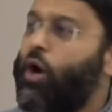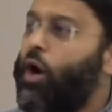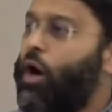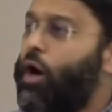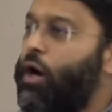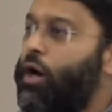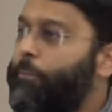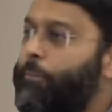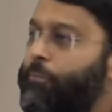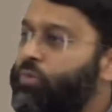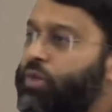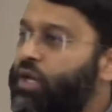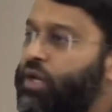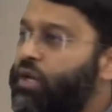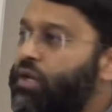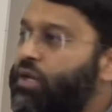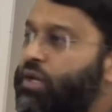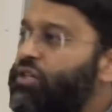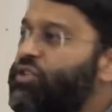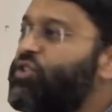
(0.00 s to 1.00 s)
we are.
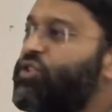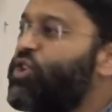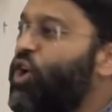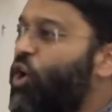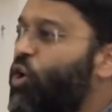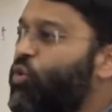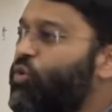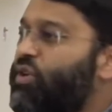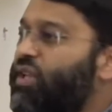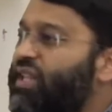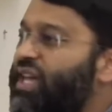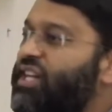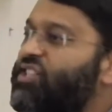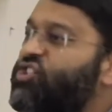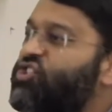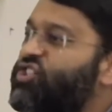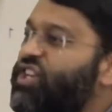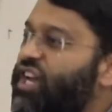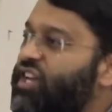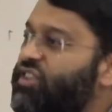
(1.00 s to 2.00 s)
Don't
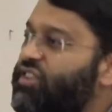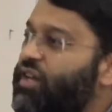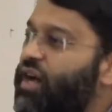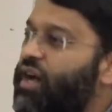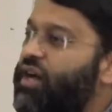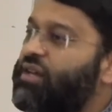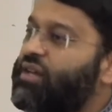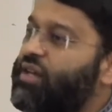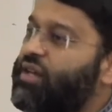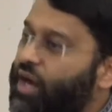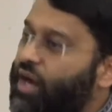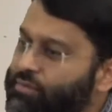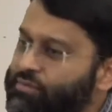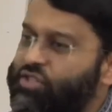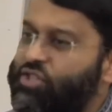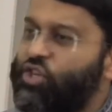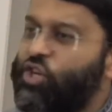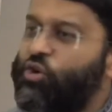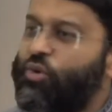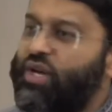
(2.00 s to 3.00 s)
let Shaitan come
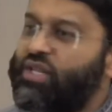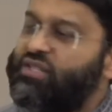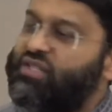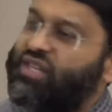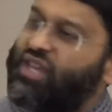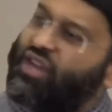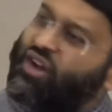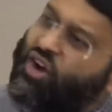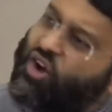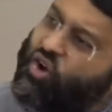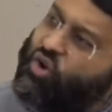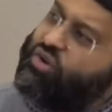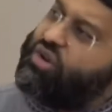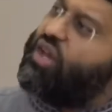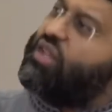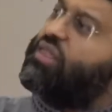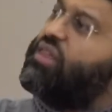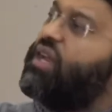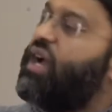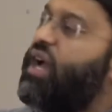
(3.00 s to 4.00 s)
to you and say, oh,
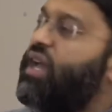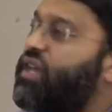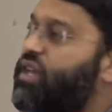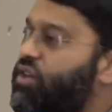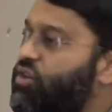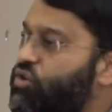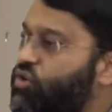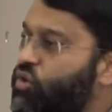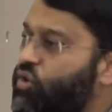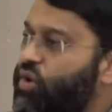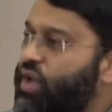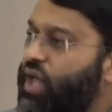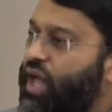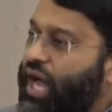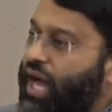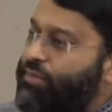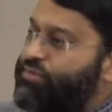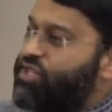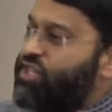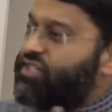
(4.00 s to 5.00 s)
nothing I can do.
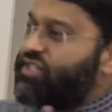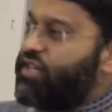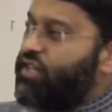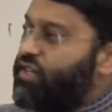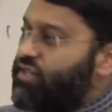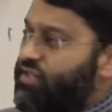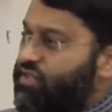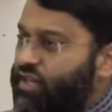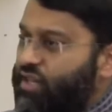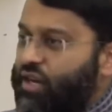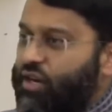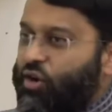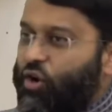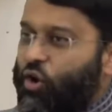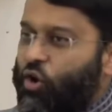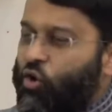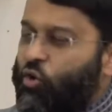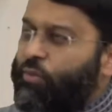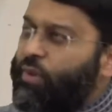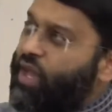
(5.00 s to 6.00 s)
I'm just going to sit at
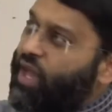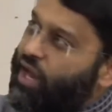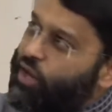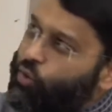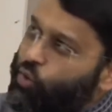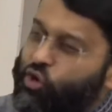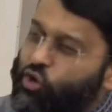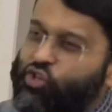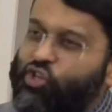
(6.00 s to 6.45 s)
home and